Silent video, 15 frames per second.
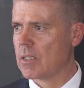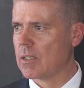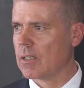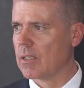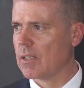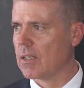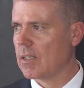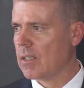I
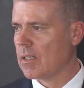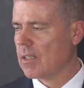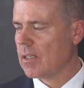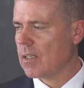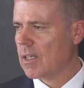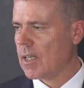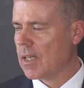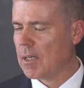think
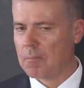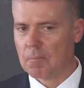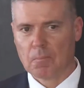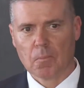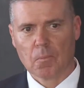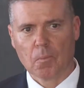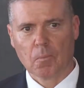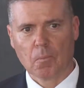
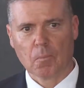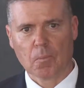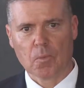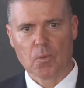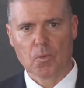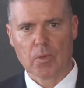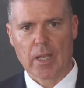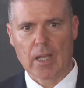
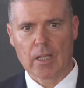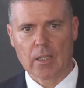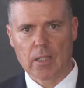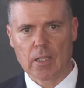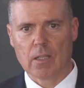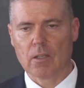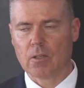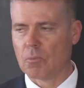the
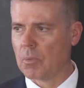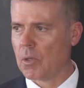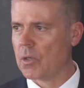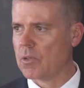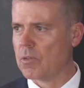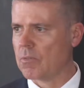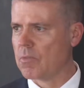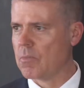reality
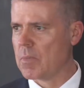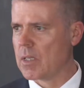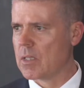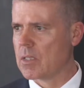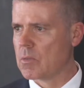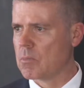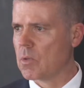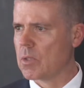component for me
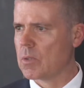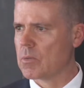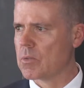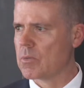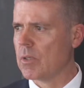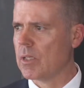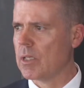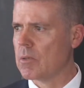this morning was
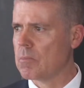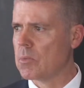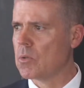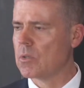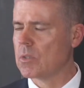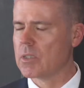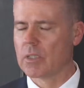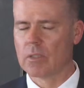really
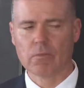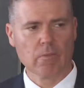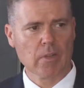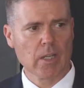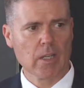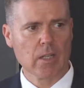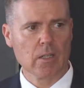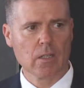important to
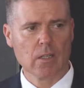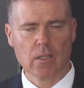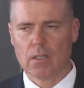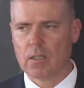convey, and